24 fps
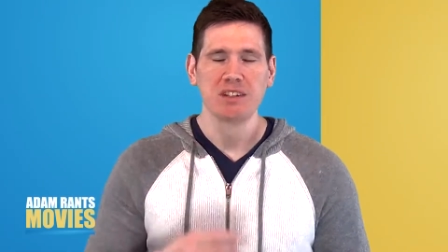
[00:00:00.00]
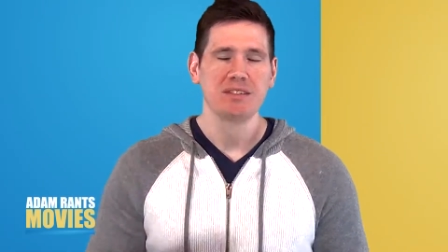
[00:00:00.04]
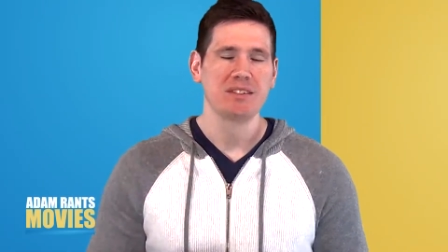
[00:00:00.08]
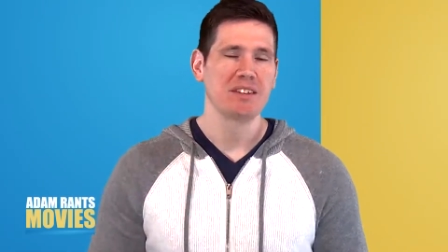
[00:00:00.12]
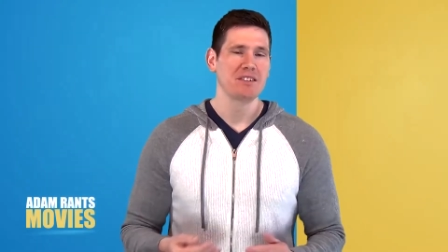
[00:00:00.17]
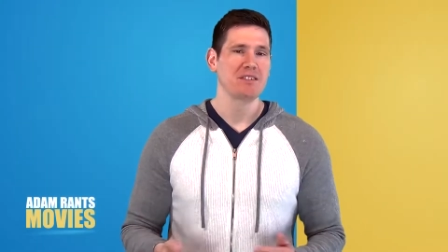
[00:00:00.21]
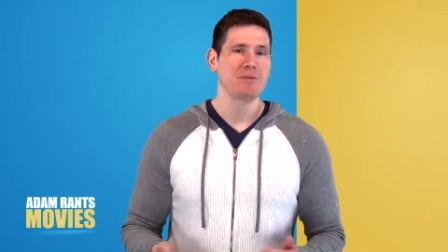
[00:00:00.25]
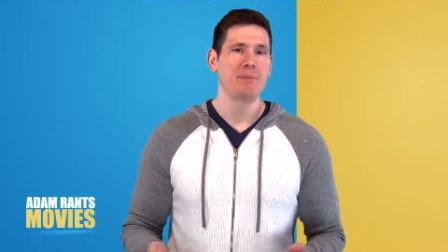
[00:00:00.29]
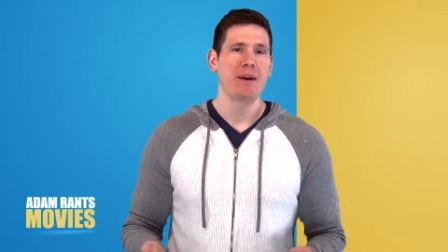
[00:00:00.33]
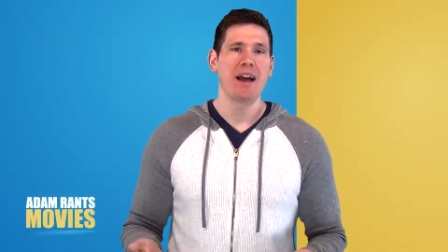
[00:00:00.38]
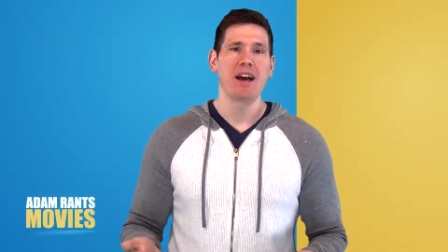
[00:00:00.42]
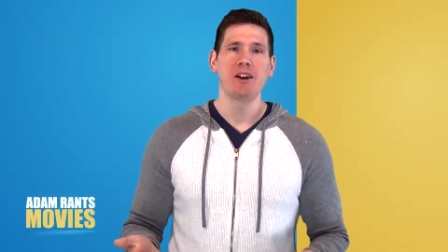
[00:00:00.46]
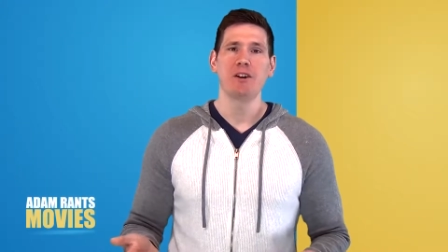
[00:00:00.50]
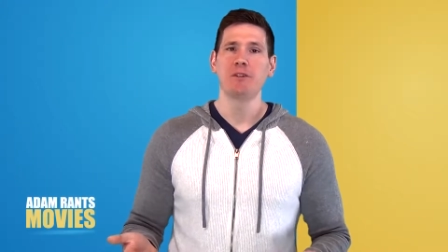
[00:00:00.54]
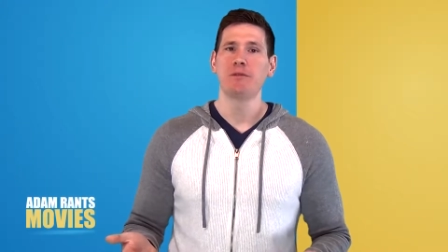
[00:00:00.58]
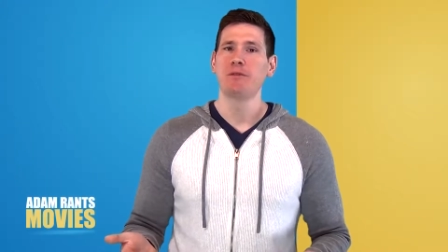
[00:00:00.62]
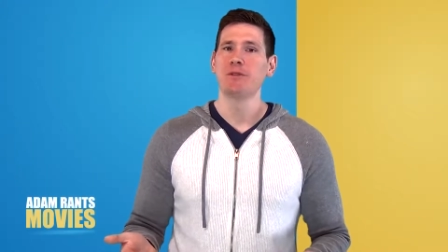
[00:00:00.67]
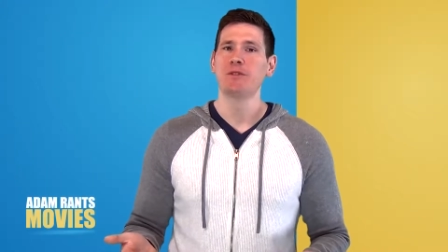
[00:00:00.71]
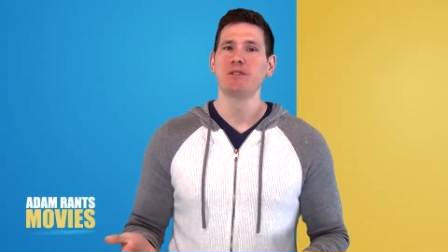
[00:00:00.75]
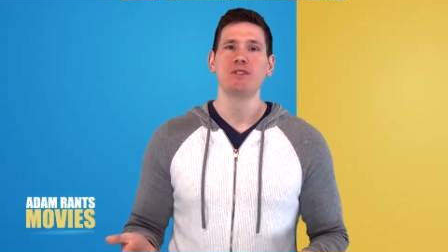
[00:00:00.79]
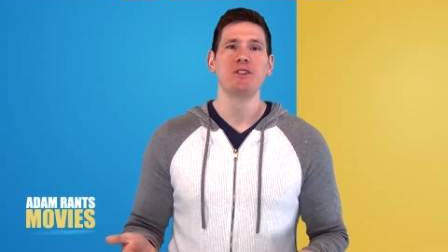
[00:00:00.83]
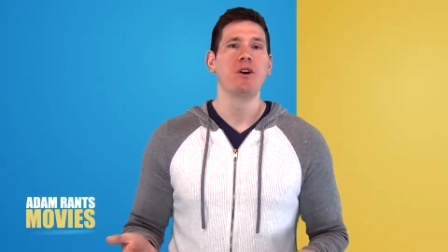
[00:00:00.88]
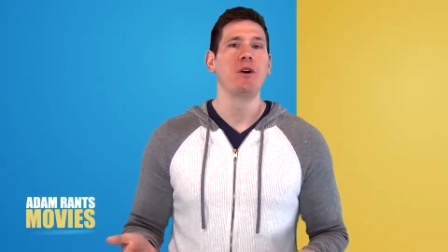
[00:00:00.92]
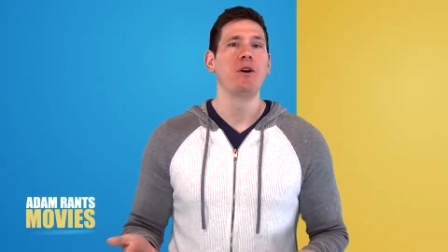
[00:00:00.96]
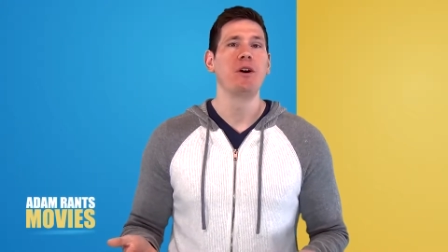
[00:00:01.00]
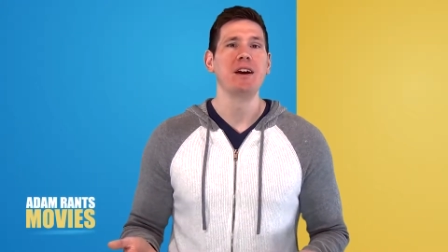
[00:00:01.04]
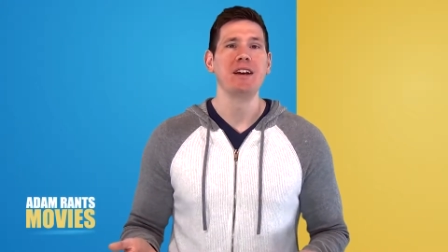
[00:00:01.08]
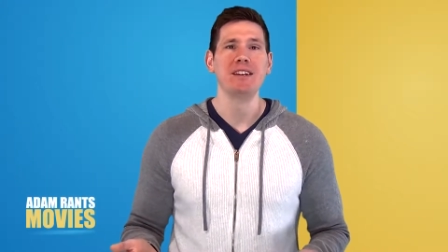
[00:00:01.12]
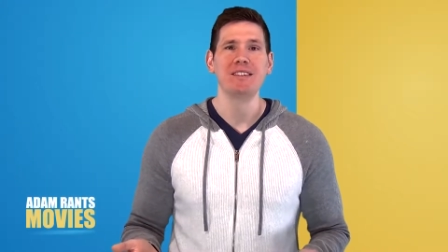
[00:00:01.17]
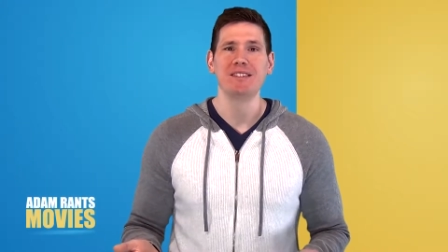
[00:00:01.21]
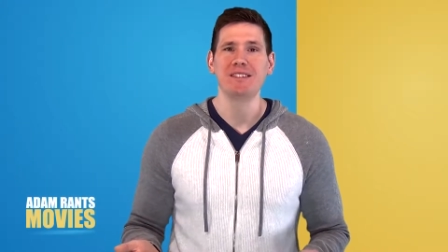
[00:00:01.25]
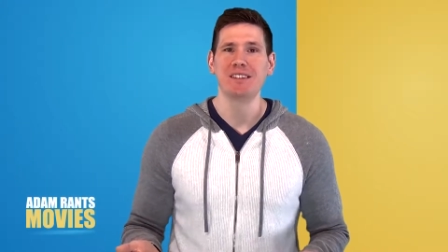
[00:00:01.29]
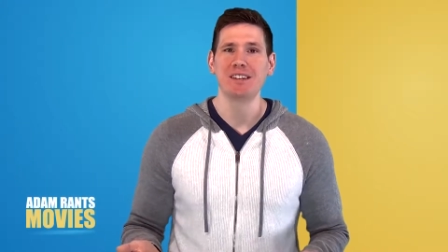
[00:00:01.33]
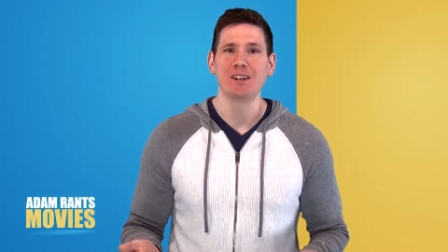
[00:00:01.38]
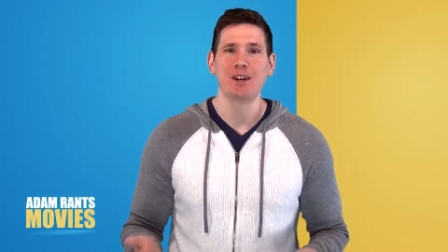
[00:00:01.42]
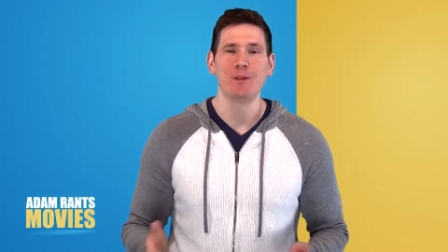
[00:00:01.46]
Doesn't matter if there's
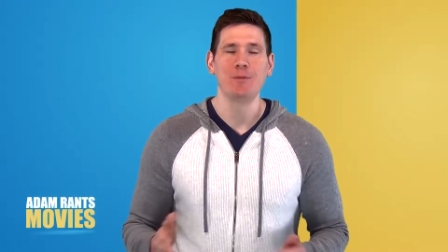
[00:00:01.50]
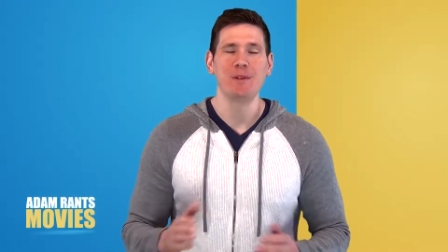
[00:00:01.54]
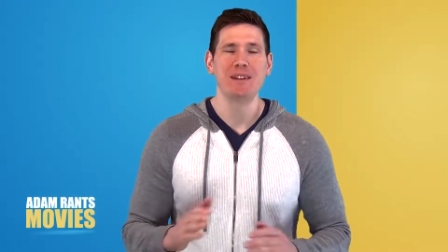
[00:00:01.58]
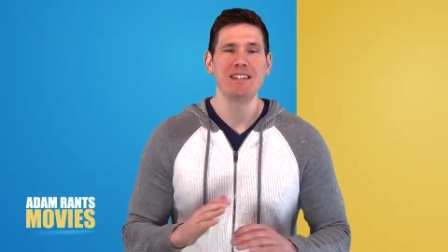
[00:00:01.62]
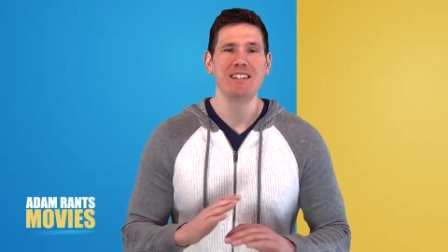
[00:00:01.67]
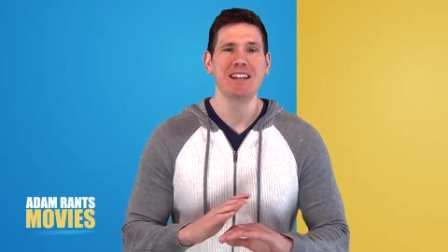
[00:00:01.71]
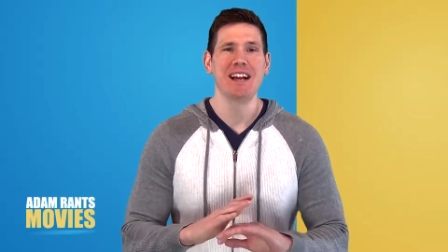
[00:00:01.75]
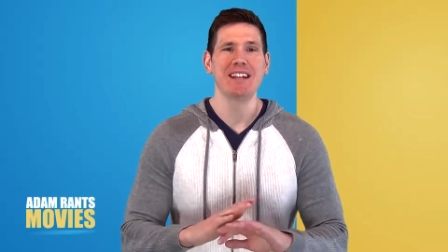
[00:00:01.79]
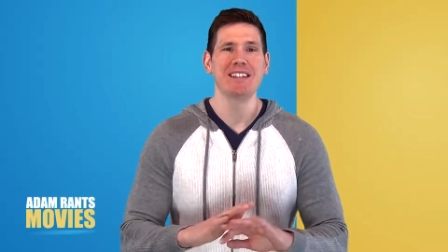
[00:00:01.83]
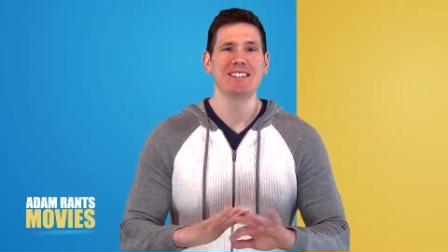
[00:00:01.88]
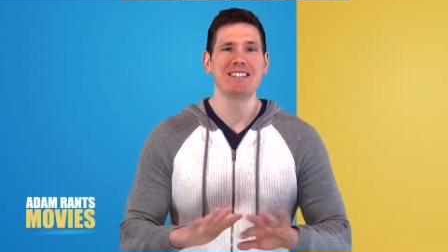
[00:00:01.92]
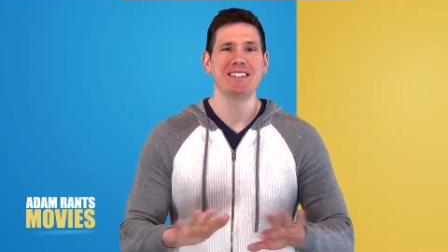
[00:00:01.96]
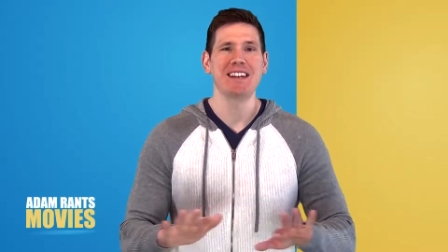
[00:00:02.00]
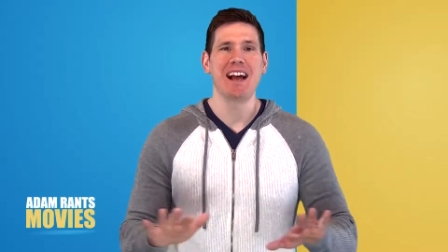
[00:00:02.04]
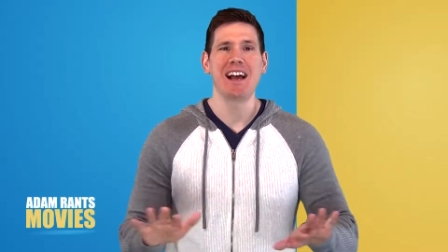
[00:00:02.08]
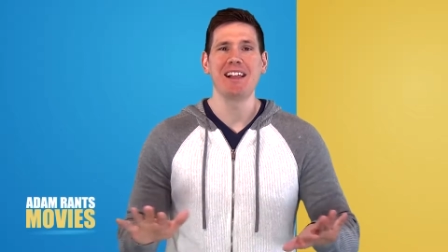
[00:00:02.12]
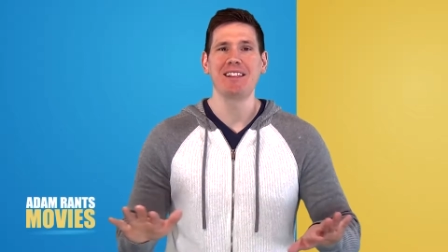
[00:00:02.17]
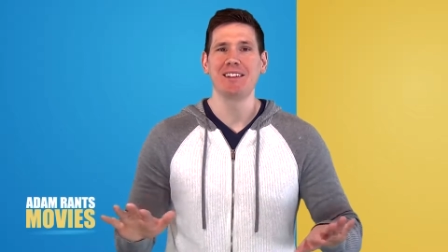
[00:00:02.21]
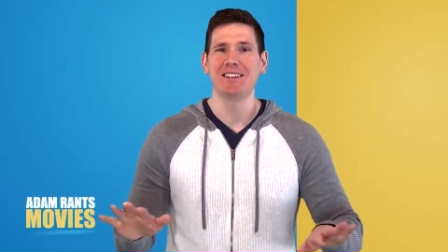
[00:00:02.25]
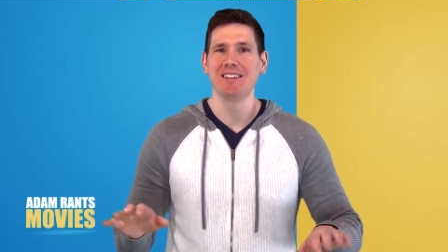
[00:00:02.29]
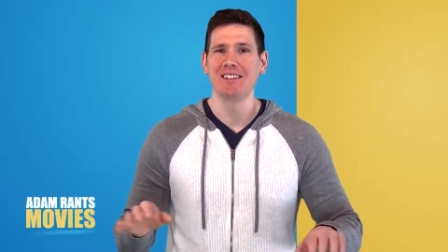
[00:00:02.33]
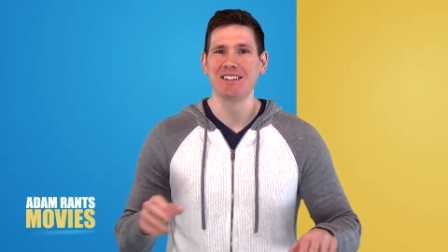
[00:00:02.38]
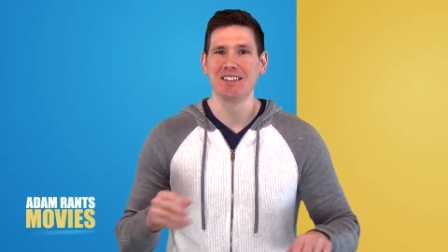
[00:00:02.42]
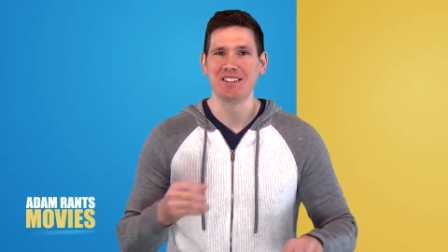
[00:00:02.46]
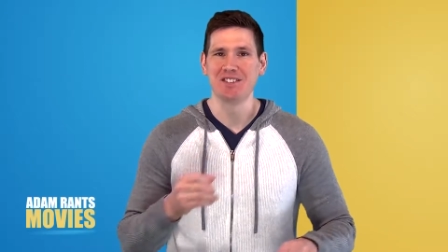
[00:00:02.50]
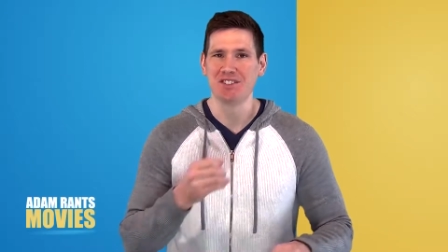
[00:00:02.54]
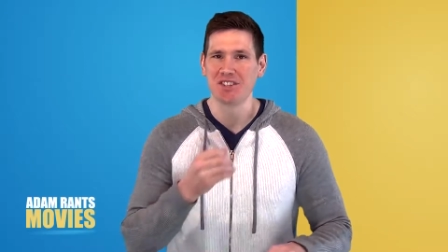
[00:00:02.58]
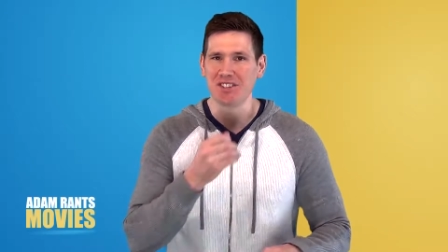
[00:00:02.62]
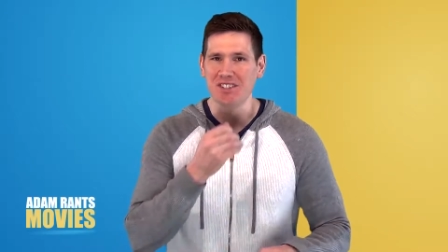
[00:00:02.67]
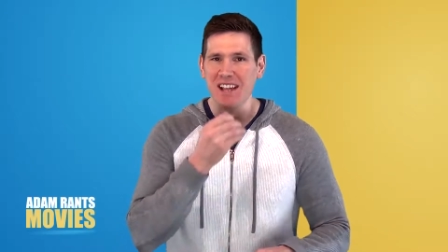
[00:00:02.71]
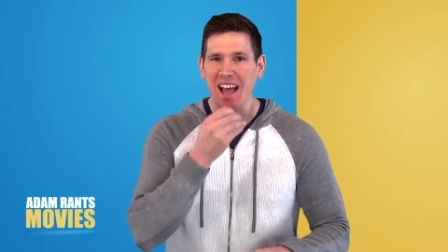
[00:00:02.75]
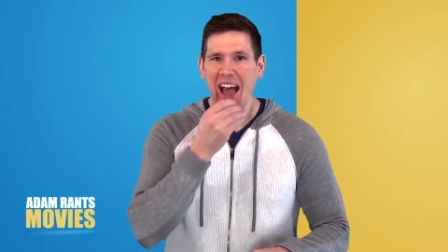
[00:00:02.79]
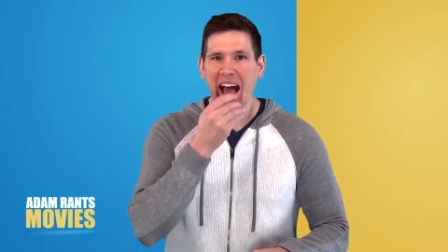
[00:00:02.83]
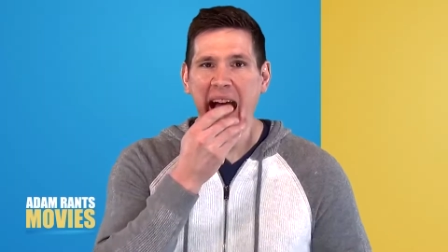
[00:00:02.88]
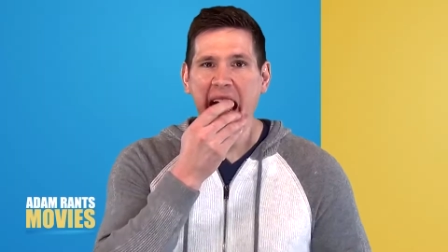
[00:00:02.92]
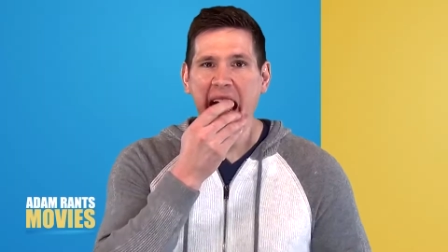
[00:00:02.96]
noise, it could be dead silent and it's just...